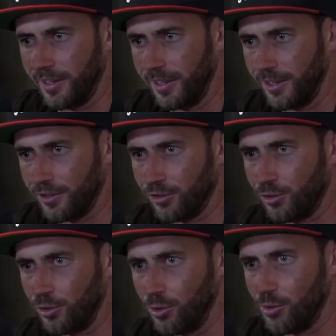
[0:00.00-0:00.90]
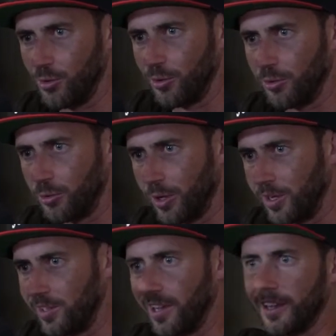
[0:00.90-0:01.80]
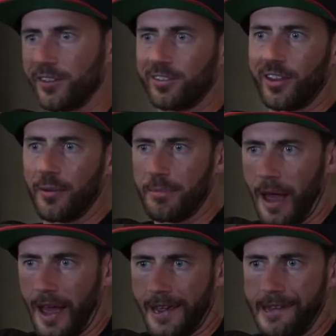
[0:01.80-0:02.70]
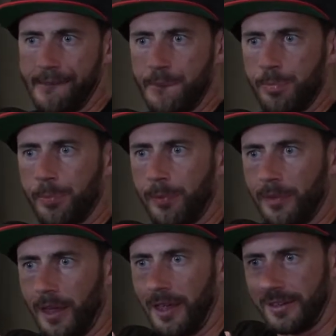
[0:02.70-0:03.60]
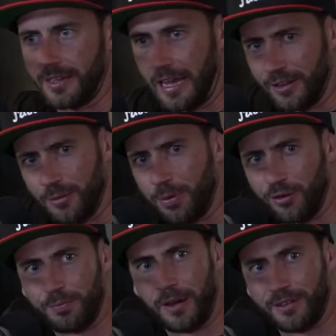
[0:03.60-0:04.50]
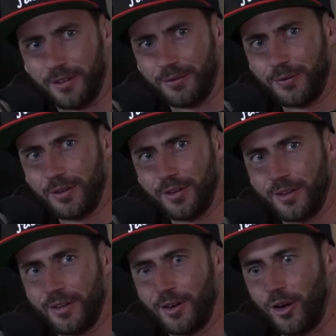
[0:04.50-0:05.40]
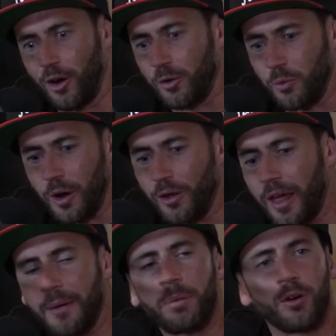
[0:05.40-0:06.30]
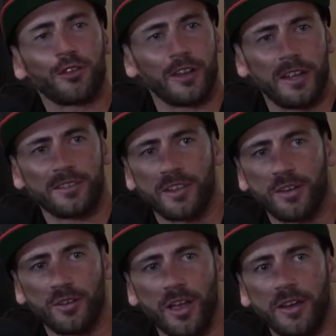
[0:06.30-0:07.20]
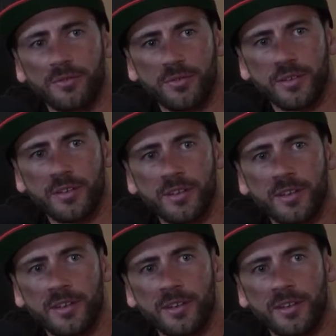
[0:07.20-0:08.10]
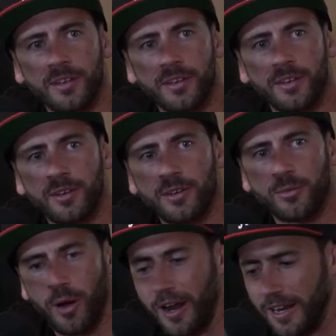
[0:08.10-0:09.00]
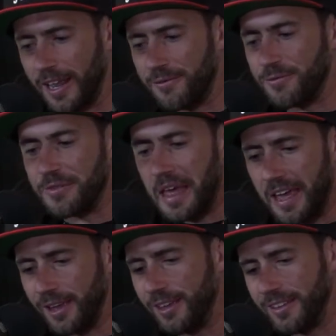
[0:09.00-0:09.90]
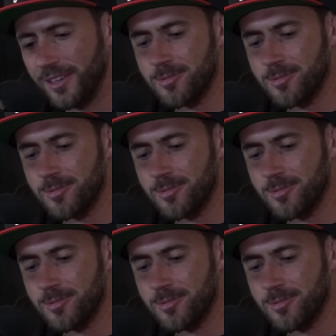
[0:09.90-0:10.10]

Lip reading: is to really take a step back and gain the perspective on where that person is in their life, right? If they